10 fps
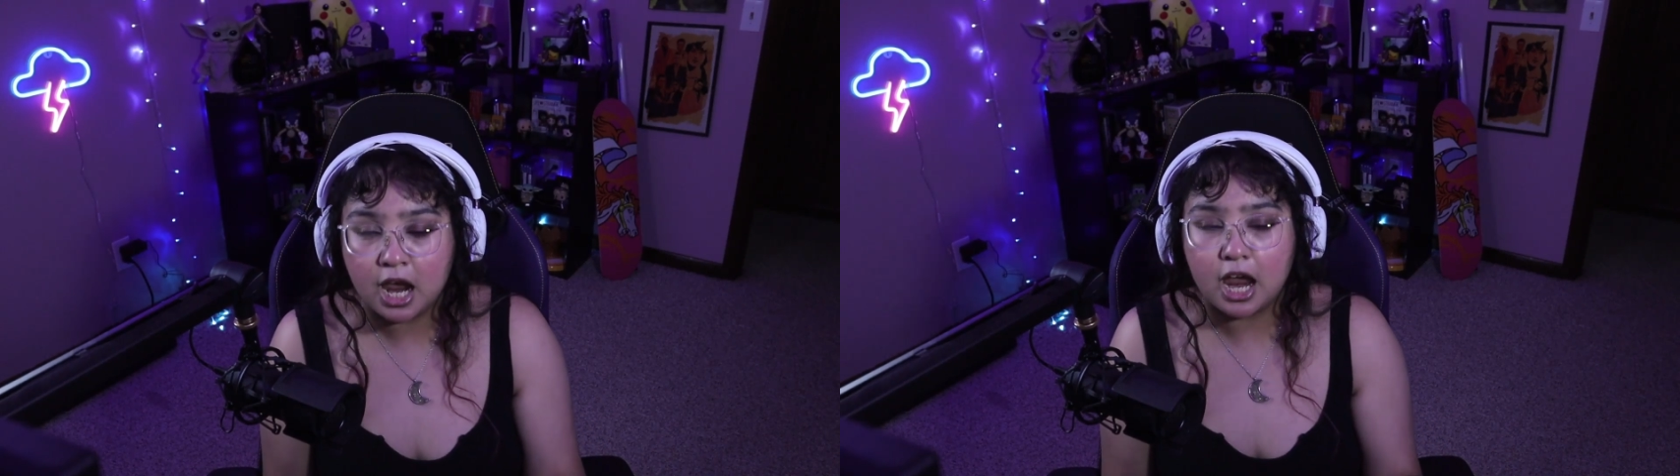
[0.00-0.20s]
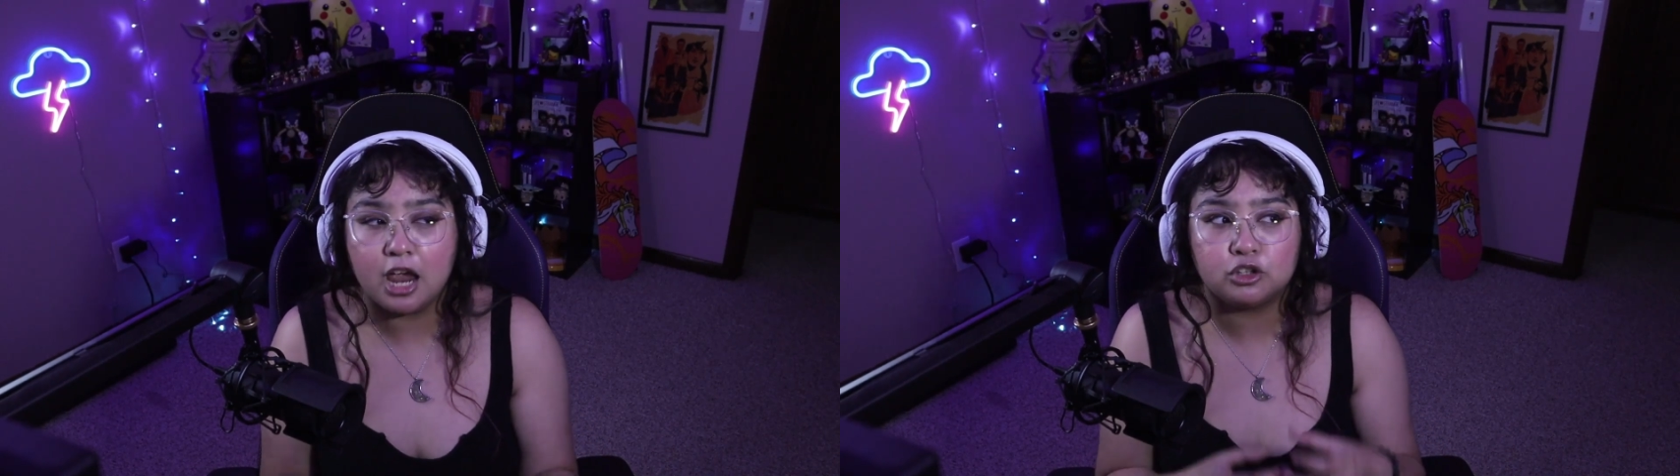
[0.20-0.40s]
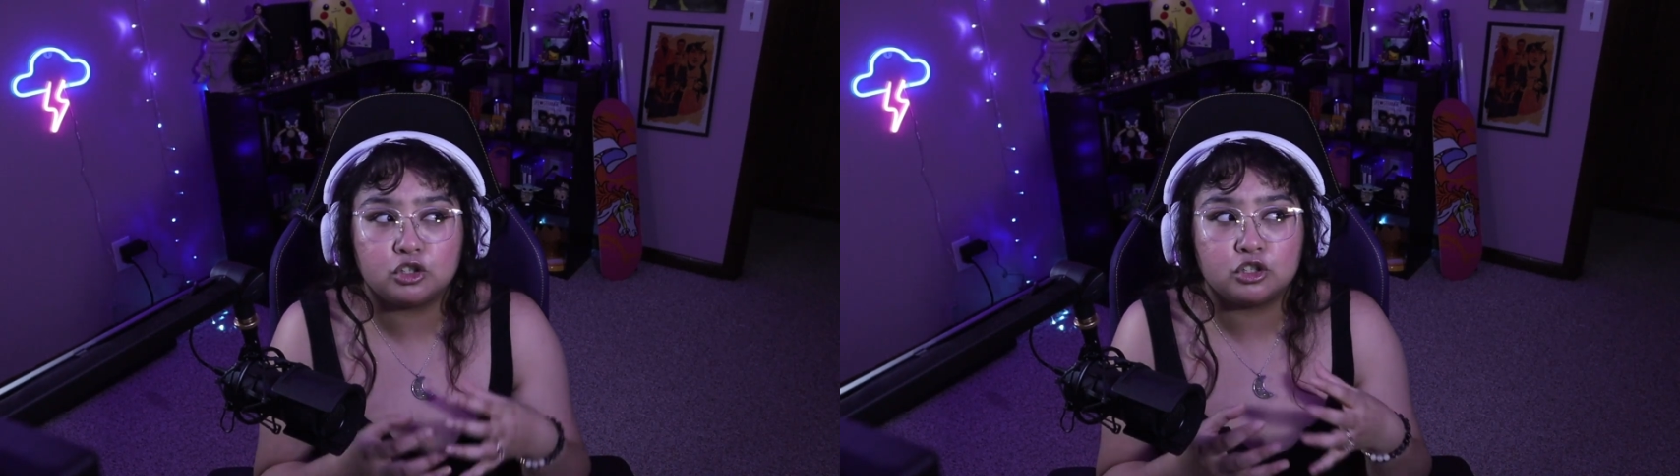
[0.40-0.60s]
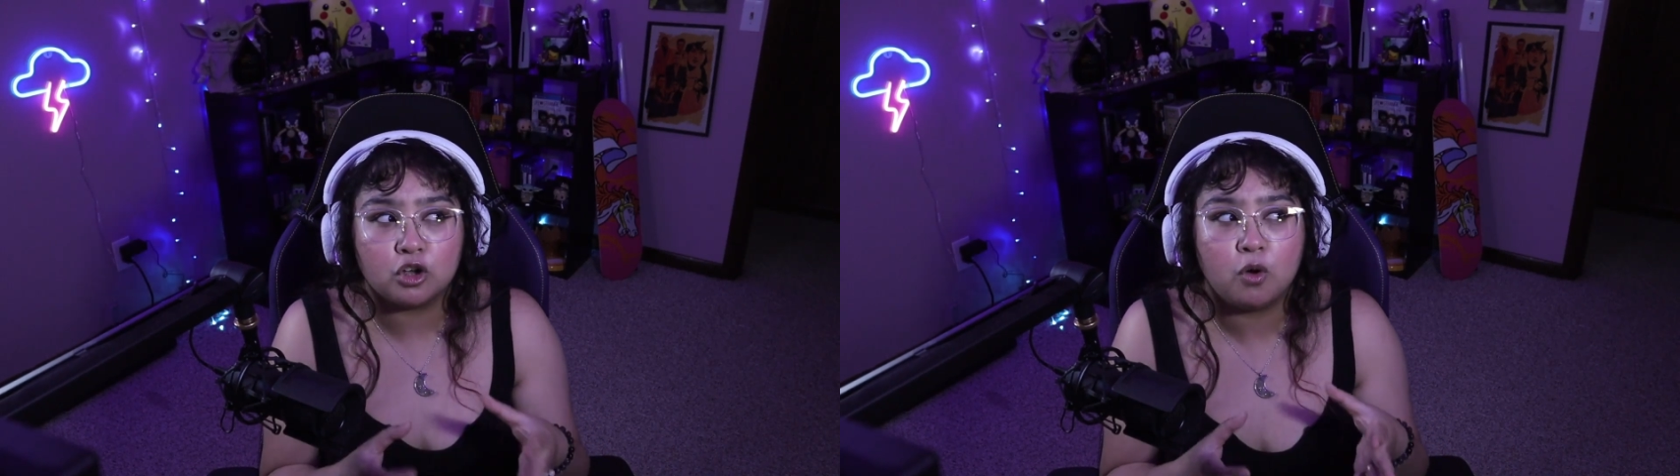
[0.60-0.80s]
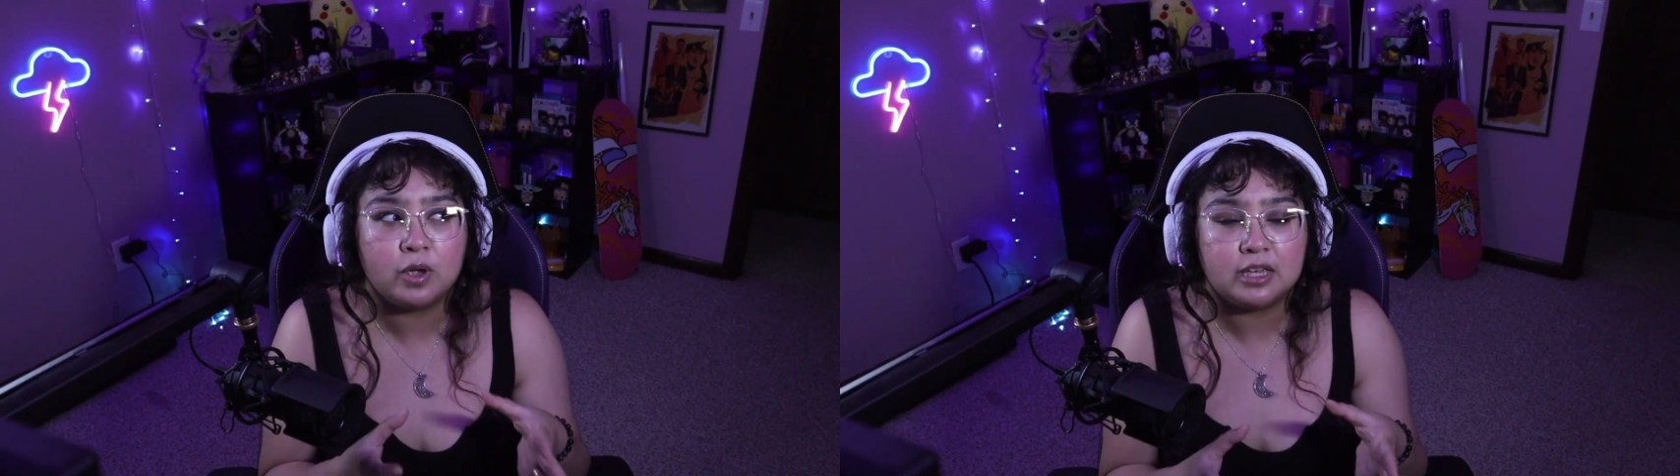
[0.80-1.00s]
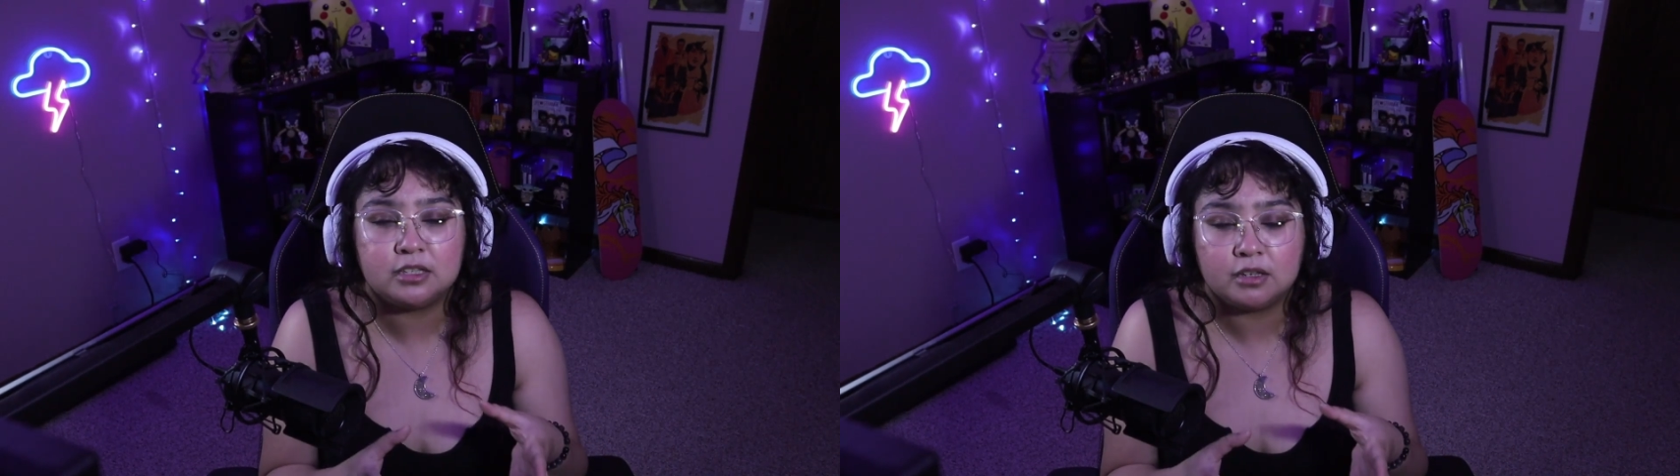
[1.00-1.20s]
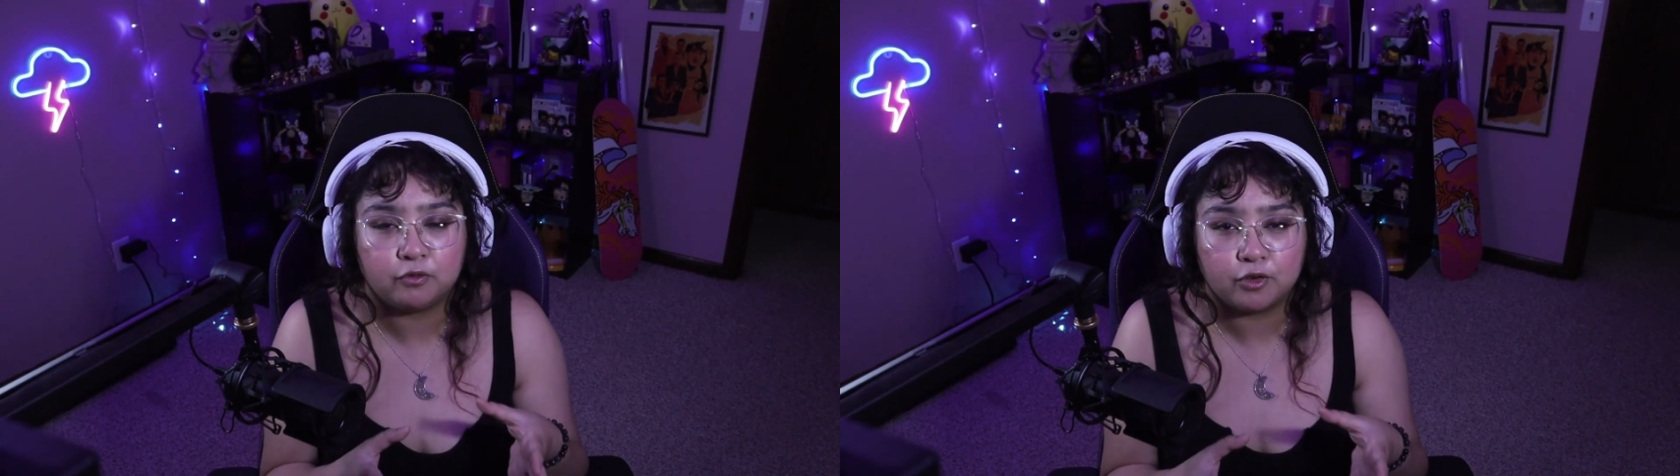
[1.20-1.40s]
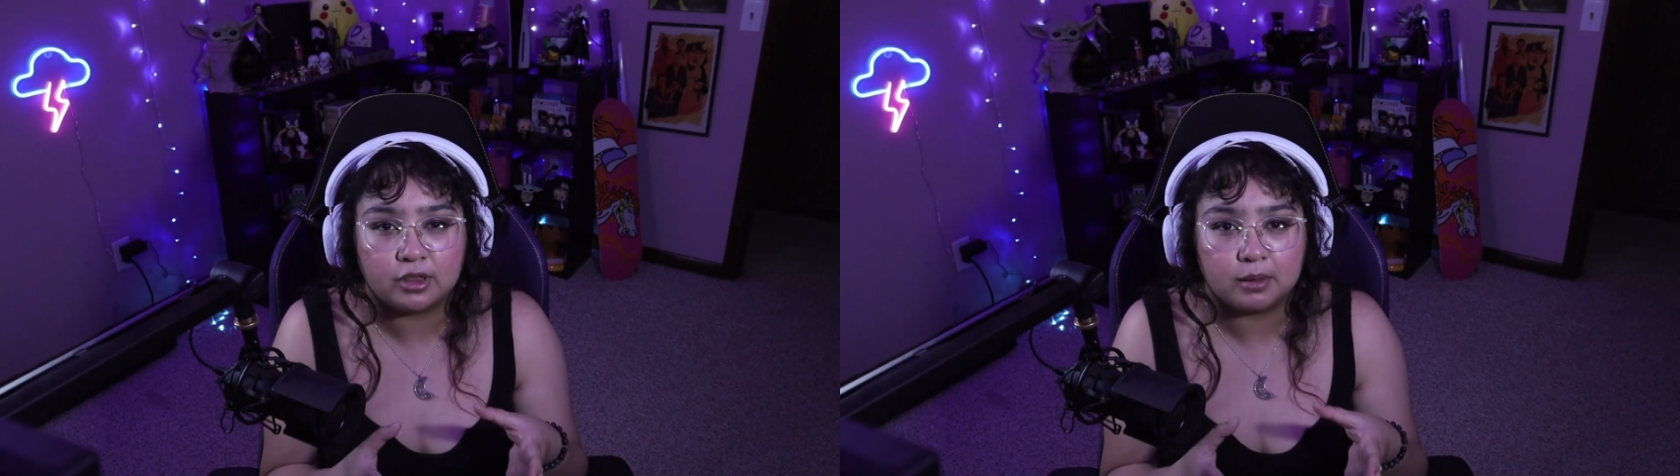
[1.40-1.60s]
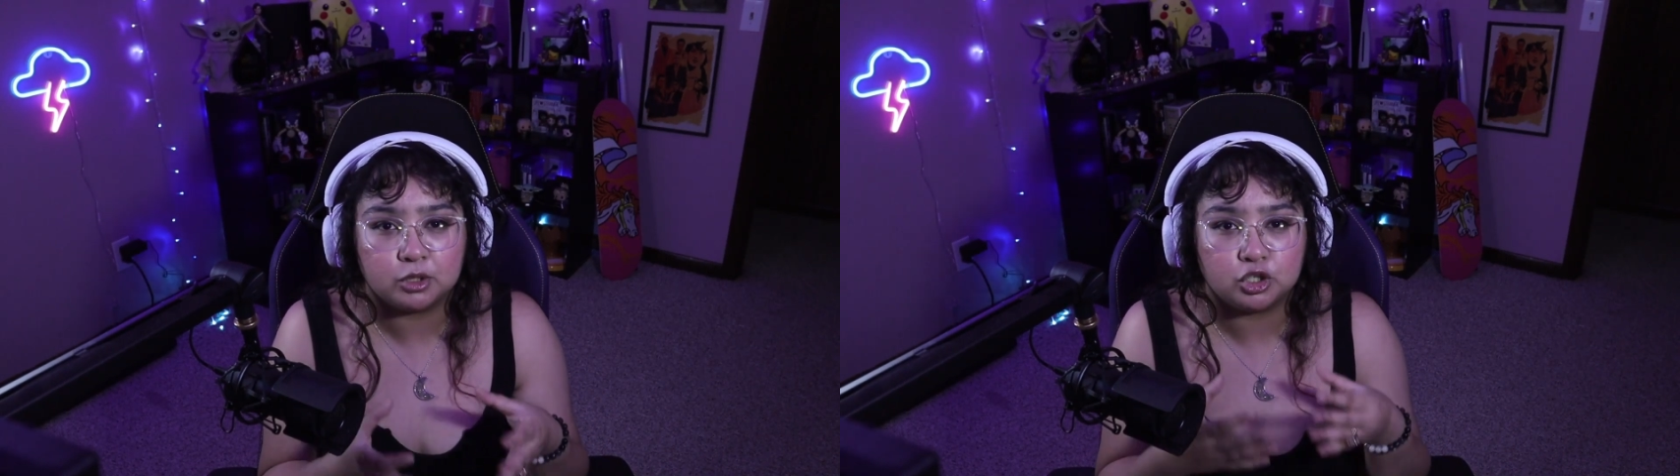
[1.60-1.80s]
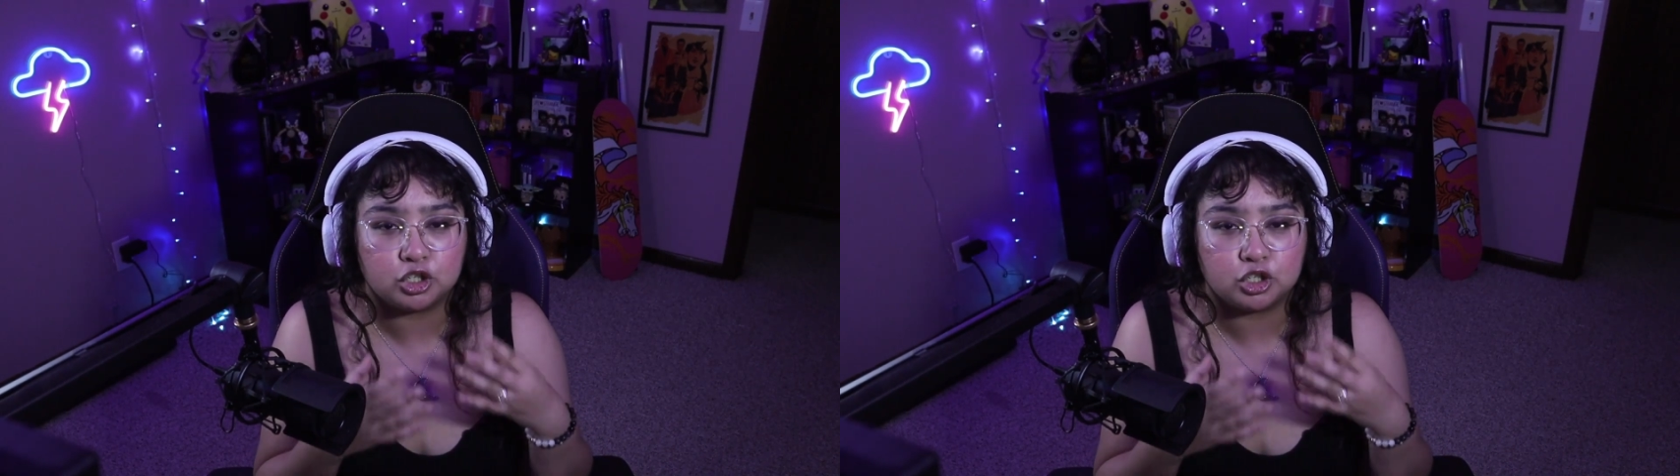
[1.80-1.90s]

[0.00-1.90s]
it's so easy for them to